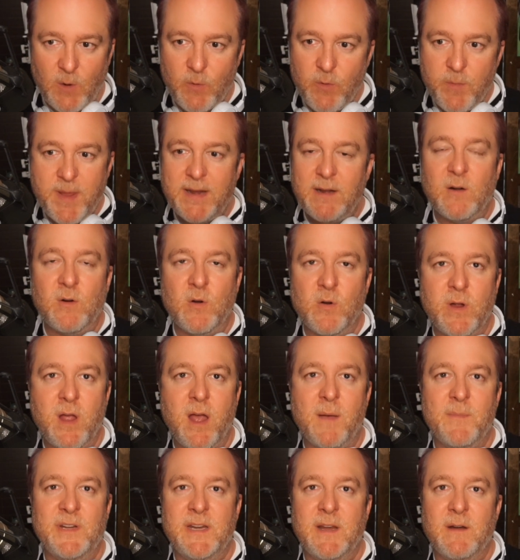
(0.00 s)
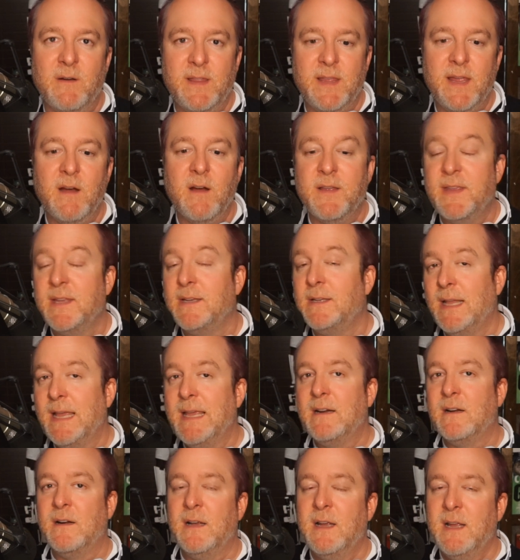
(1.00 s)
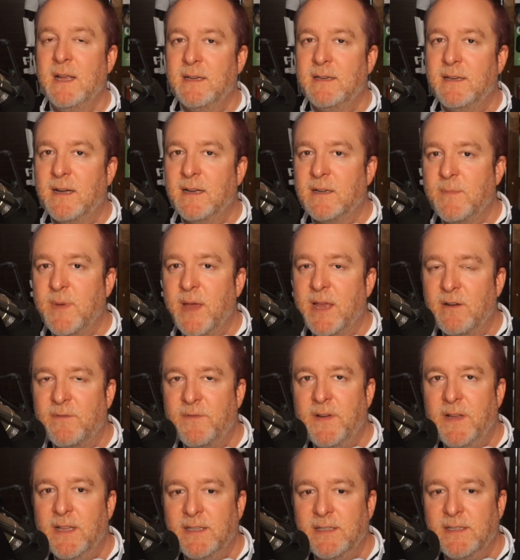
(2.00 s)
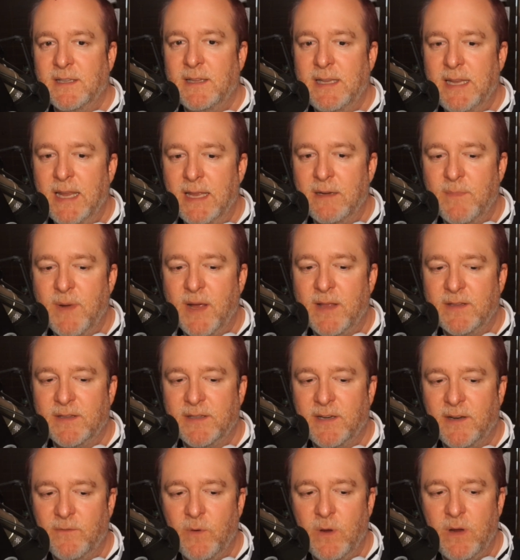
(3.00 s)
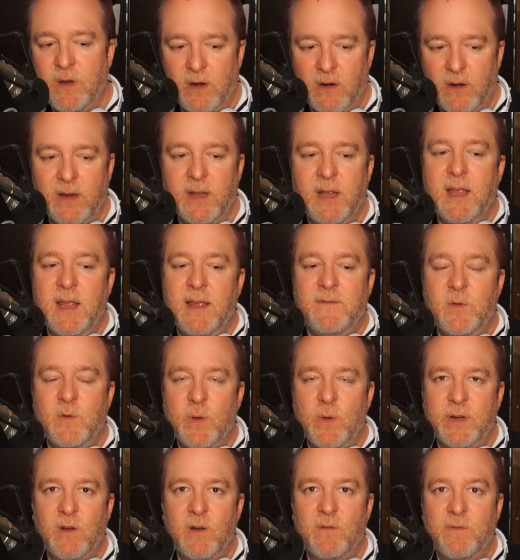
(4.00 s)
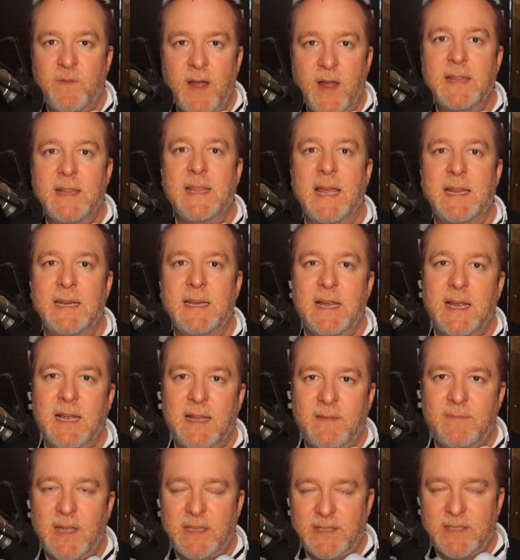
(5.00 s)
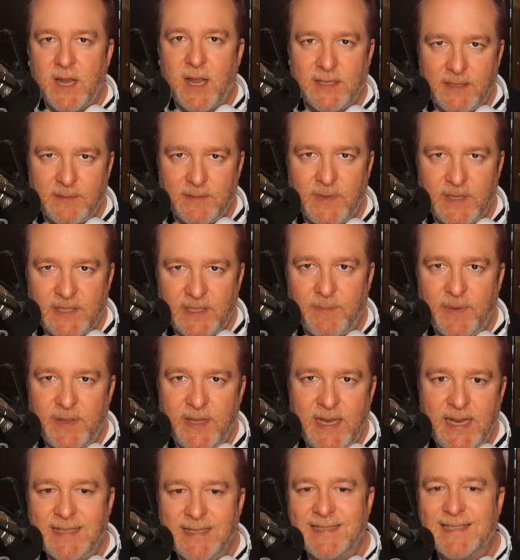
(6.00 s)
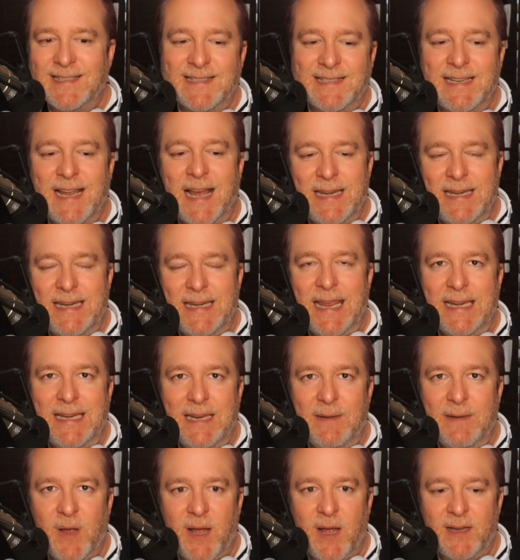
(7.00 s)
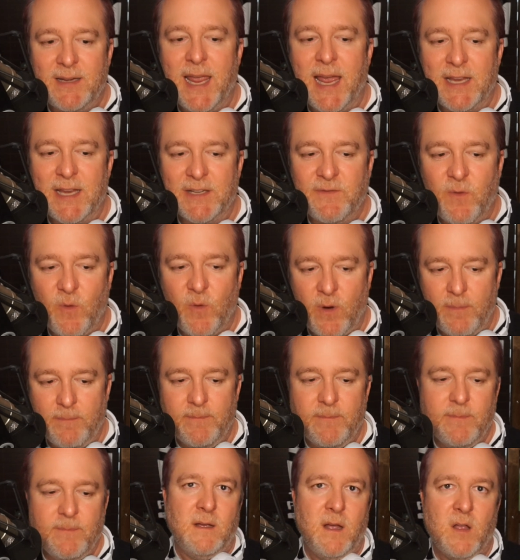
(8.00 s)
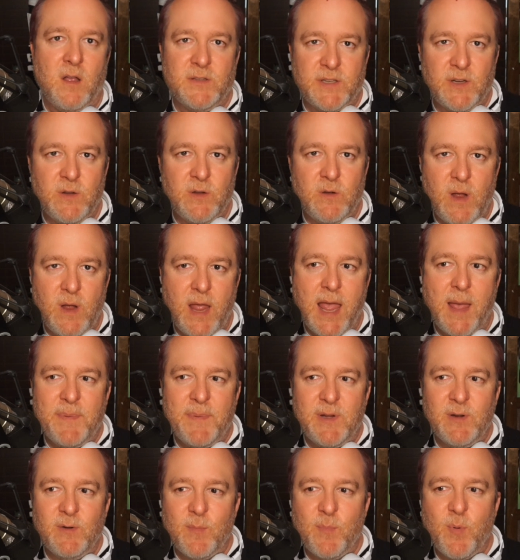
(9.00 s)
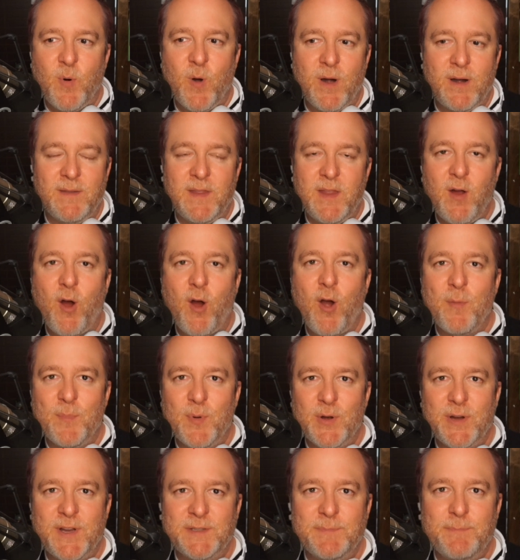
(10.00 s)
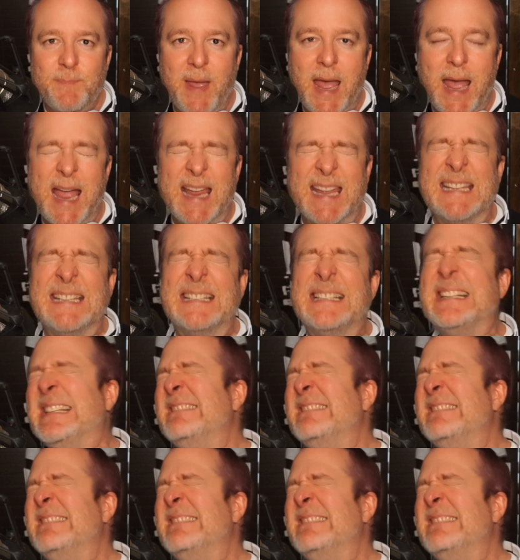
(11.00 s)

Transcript: We made our own commentary there, and then later talked about our feelings at the end about the stuff we heard. If you want to go find that, that's awesome. It's up at theinstance.net in podcast form. Also, happy to report the art book is back.